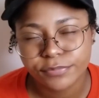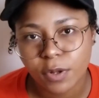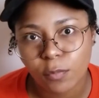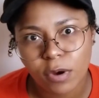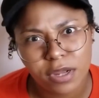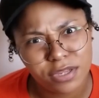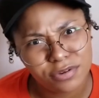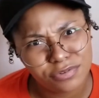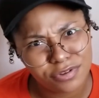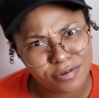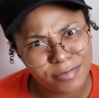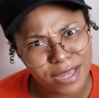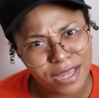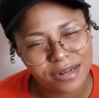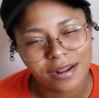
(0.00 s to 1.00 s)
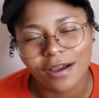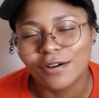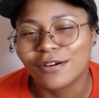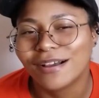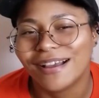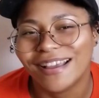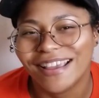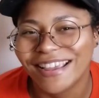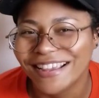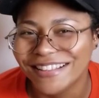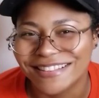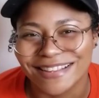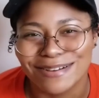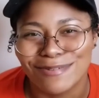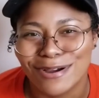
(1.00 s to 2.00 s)
Why are you so mad? No, he
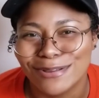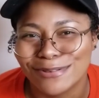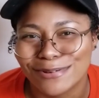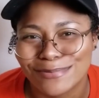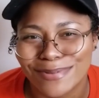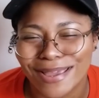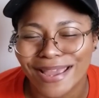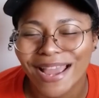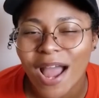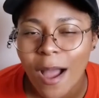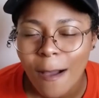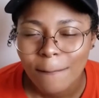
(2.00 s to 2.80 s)
didn't say why you so mad,